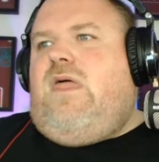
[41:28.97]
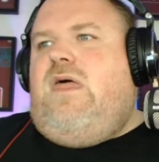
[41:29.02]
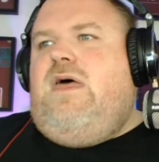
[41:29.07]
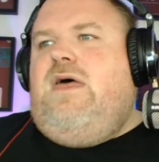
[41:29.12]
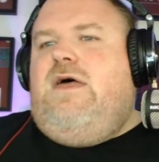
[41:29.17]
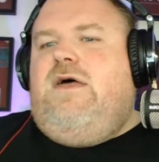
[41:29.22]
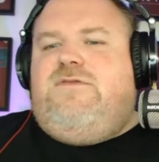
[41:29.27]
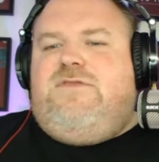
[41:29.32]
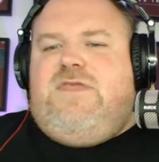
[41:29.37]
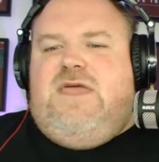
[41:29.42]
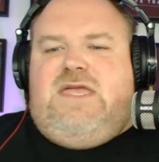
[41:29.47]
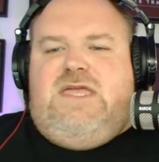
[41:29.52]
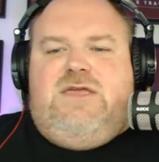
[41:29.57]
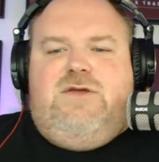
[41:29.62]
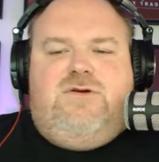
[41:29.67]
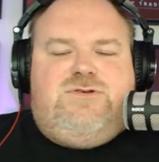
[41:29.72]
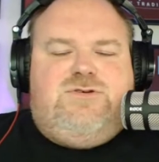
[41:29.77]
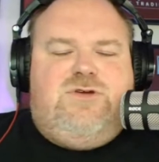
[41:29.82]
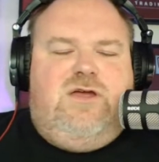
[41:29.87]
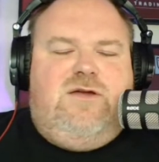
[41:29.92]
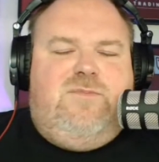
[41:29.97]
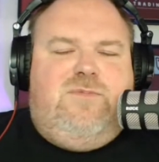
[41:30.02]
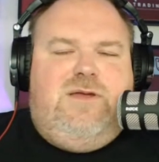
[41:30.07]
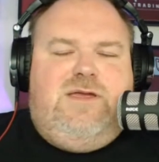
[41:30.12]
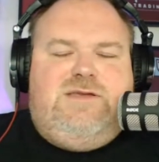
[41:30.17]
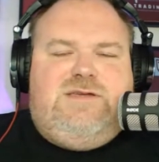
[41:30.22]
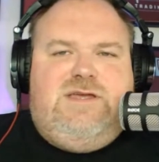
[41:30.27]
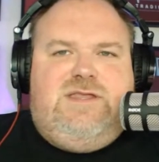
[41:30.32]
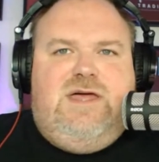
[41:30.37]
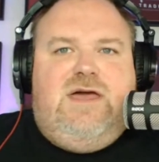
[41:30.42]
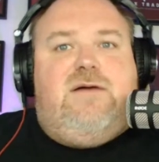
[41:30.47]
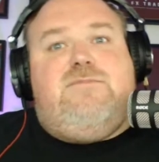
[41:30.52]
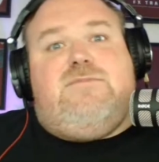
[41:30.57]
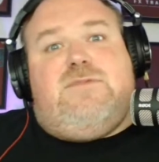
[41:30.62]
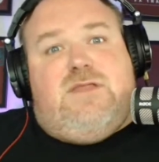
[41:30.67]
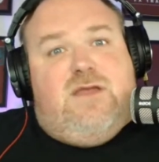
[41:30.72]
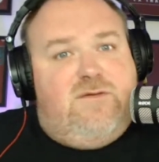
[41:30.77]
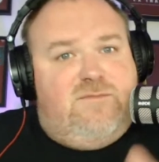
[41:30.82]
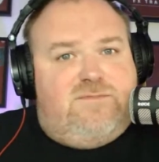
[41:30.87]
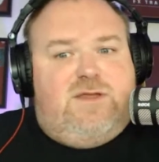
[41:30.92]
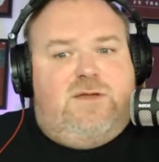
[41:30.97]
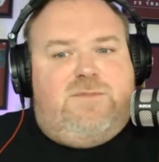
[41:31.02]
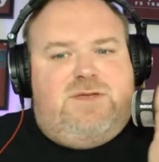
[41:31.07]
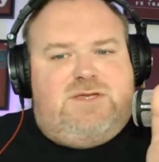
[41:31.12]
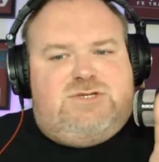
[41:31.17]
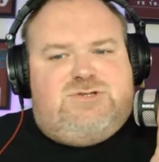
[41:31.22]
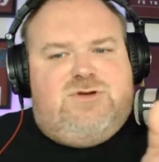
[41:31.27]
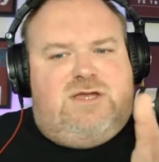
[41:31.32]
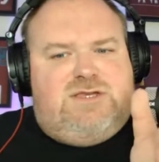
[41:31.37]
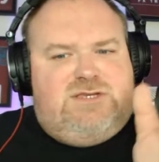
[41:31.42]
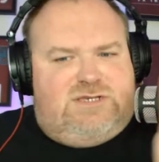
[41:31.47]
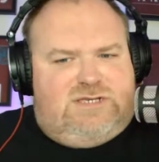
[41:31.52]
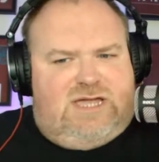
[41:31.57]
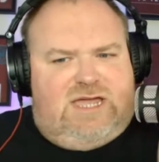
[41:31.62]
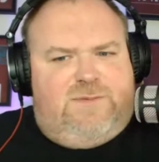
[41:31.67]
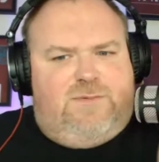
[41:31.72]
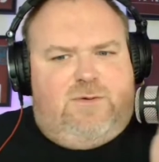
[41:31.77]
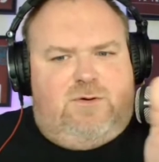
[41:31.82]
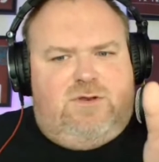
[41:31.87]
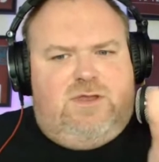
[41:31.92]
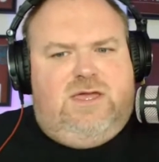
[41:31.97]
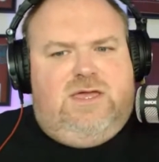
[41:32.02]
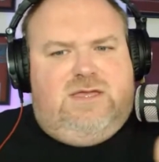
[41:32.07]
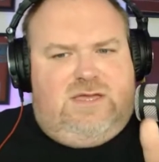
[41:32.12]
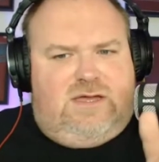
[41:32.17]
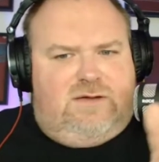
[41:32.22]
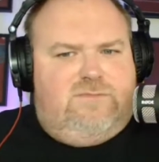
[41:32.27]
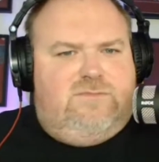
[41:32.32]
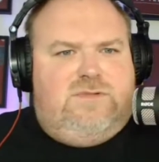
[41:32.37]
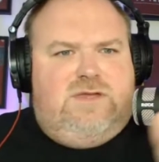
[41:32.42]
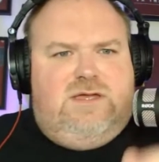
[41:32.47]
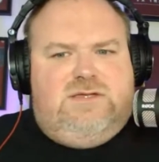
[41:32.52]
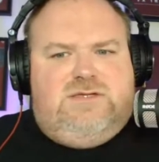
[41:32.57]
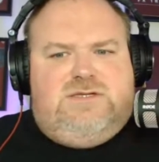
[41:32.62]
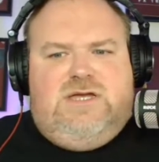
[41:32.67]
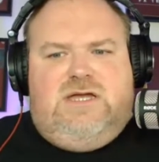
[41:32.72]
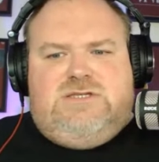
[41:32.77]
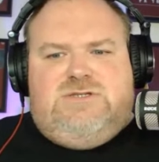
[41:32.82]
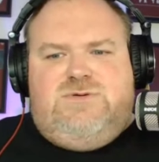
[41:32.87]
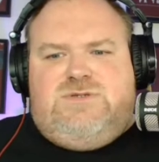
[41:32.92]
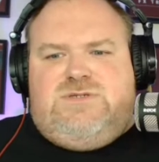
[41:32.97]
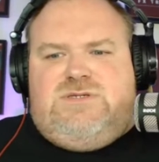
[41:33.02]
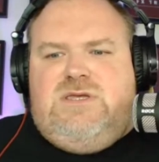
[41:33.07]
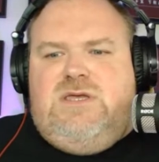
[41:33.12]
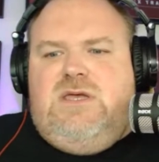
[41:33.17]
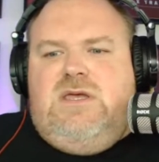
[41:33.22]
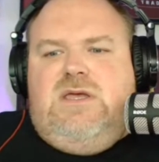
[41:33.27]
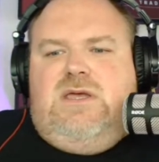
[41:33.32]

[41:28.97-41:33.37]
Thank you, Andrea. Appreciate that. And don't be a stranger. Keep on here. Come, you know, chat to us.